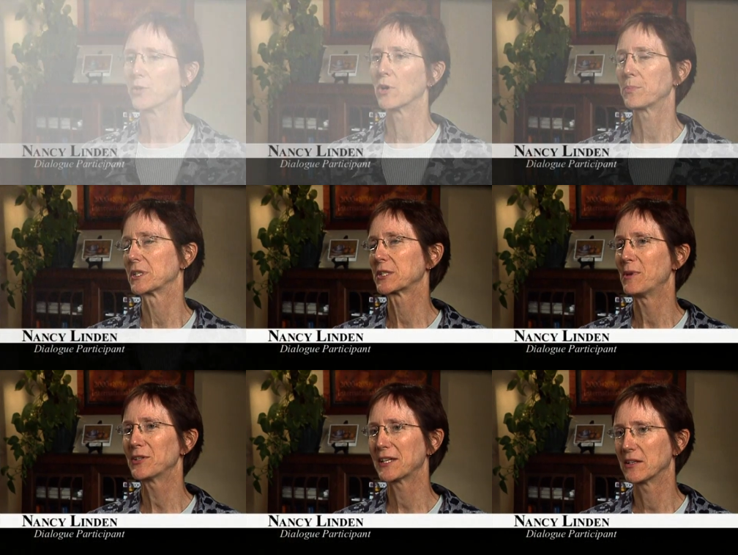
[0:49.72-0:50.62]
I grew up in a
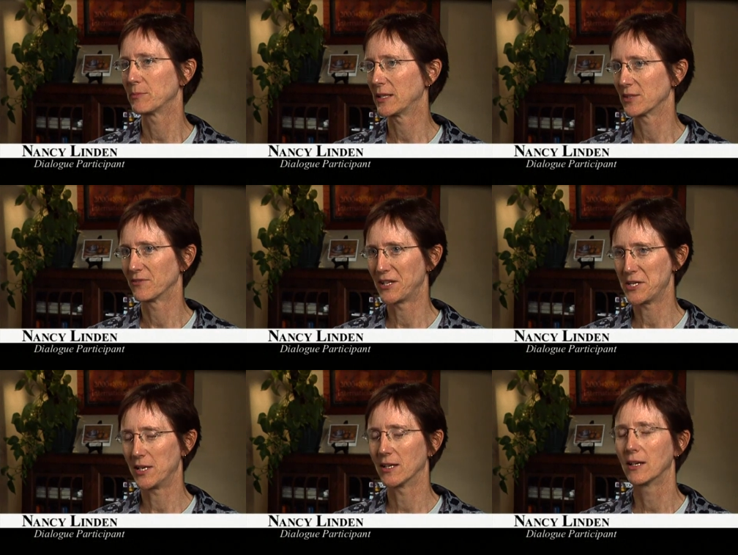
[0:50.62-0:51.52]
small town in
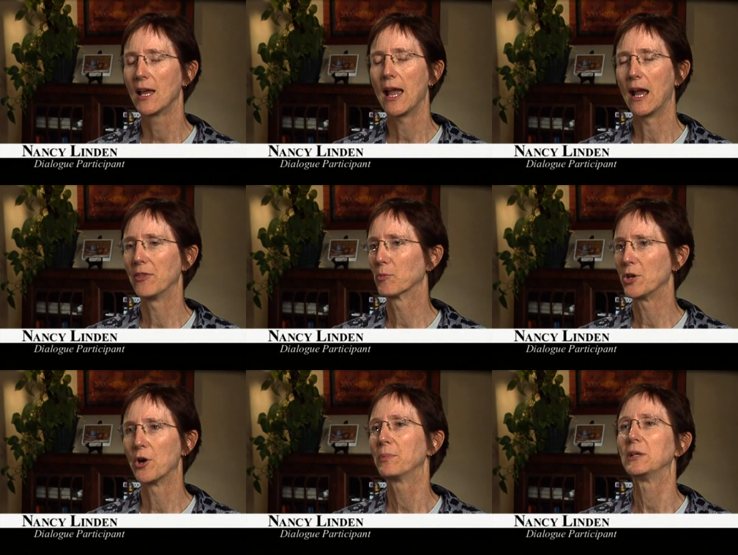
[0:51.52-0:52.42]
Pennsylvania, and there
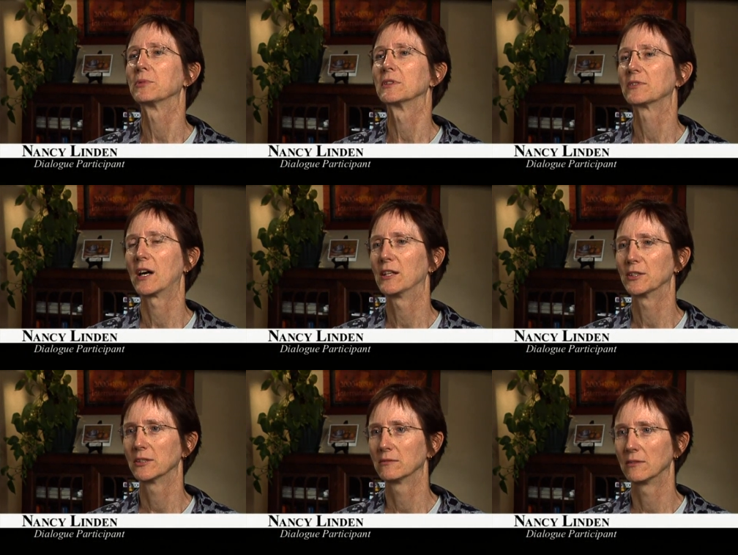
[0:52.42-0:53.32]
were no people of
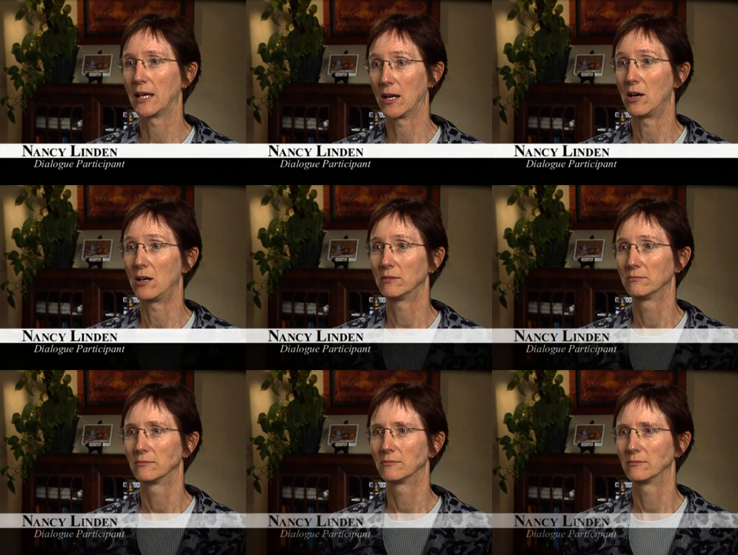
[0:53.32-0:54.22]
color at
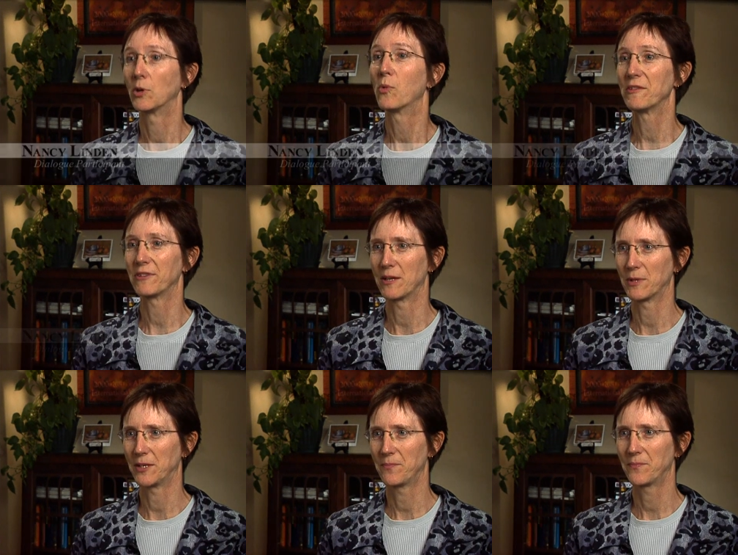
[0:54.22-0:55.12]
all. Well, one
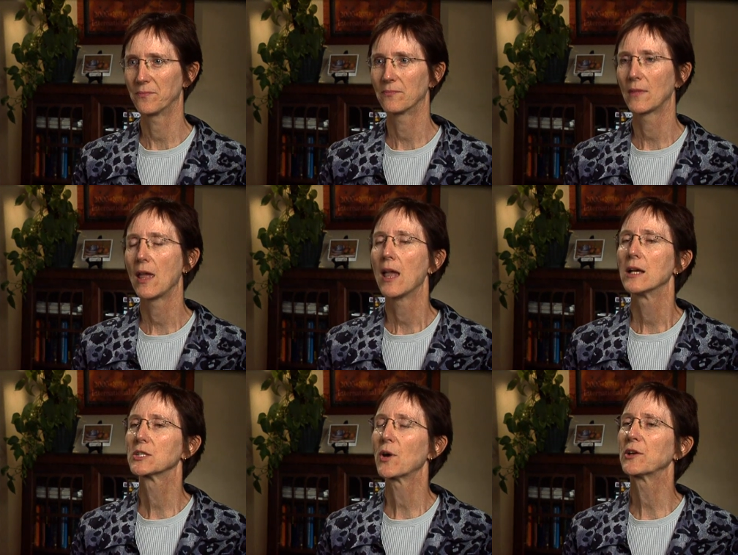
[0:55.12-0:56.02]
family.
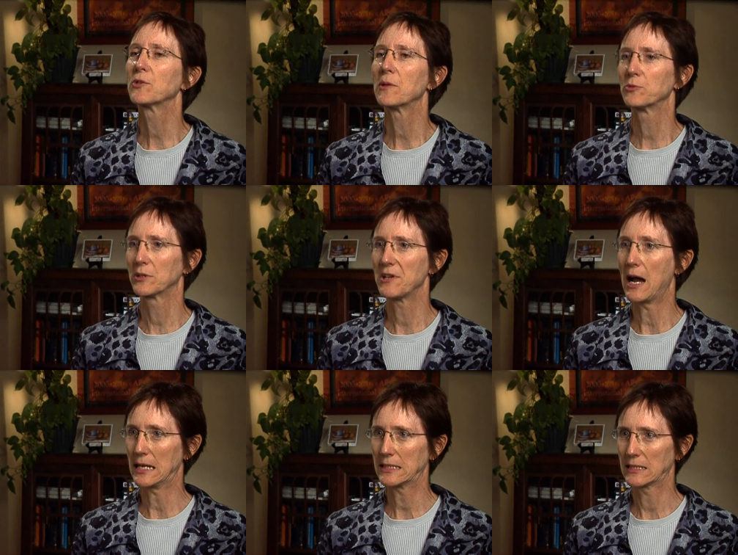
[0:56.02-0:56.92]
So I grew up
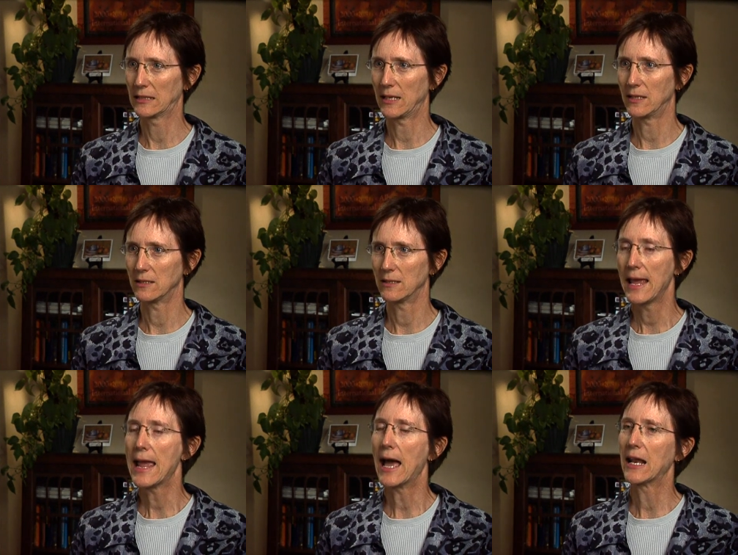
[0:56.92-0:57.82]
really
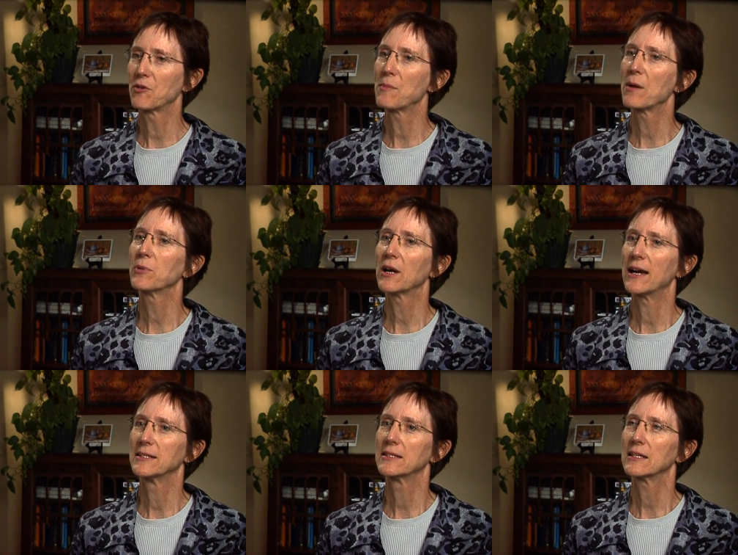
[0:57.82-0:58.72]
isolated. And I
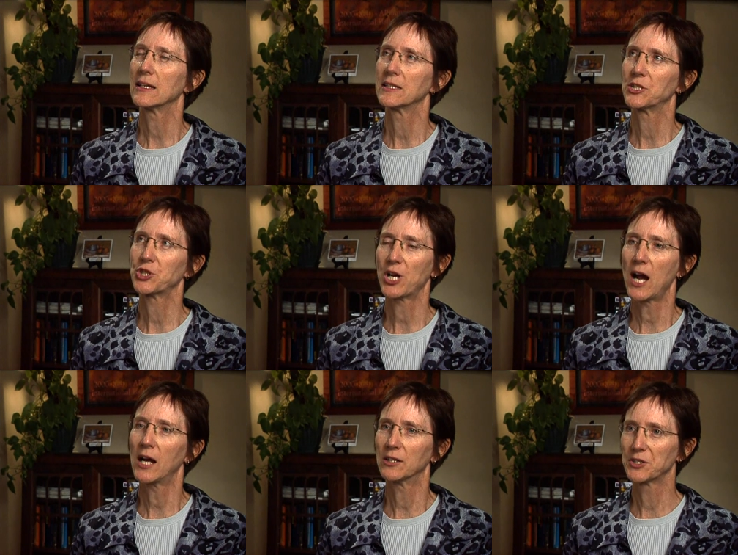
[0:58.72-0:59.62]
remember as a
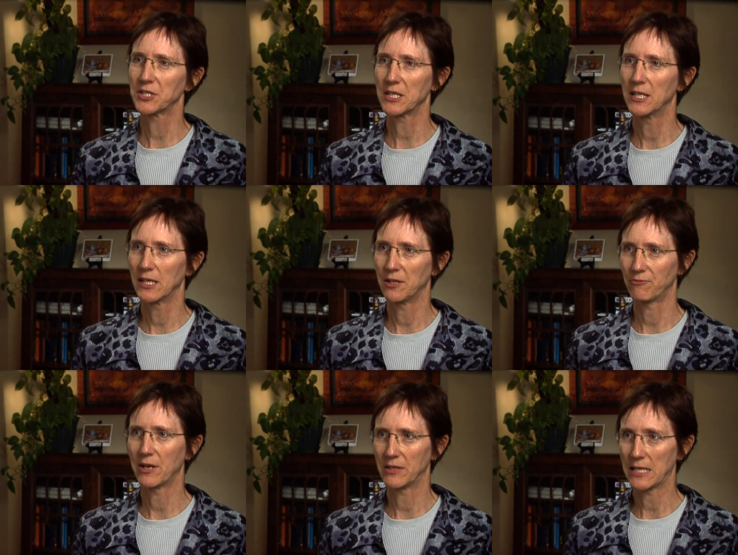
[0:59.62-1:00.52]
child sitting
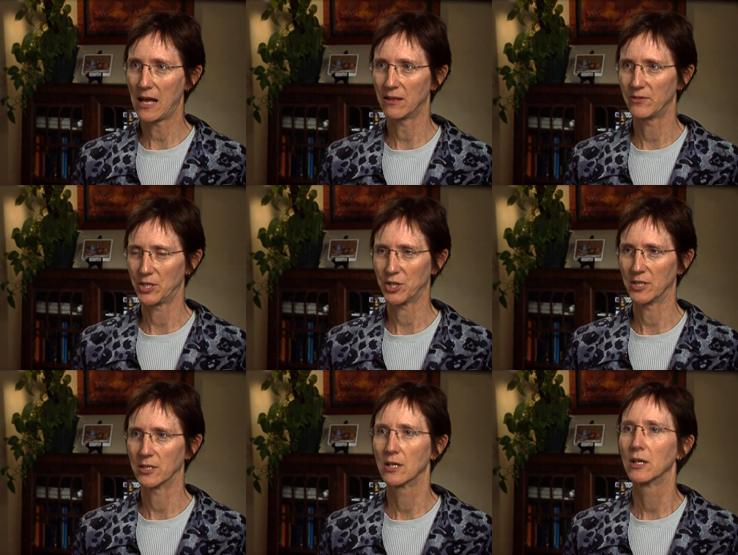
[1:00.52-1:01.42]
in front of the
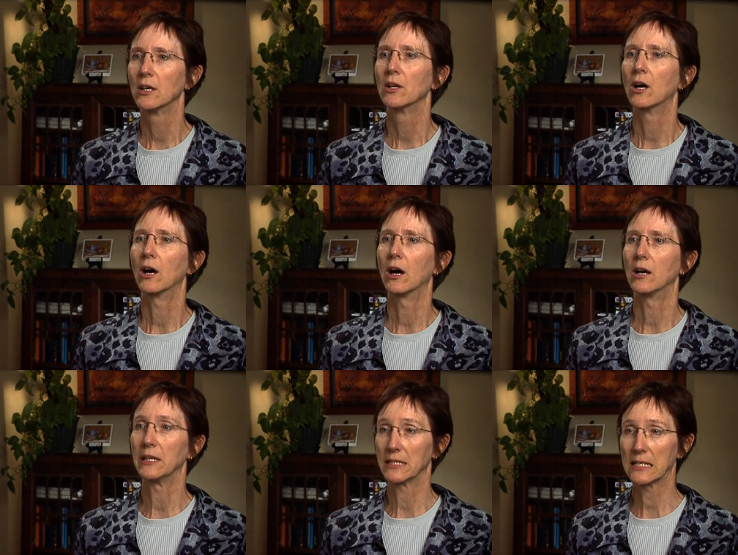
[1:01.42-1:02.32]
television
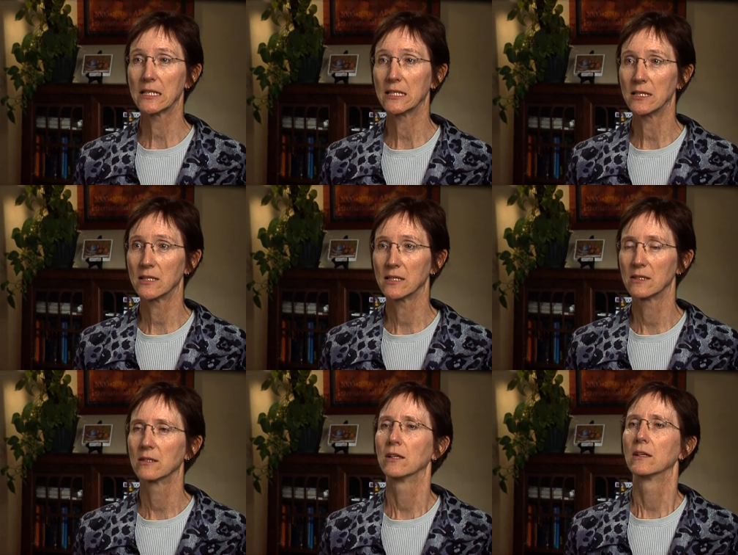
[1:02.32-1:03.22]
in the 60s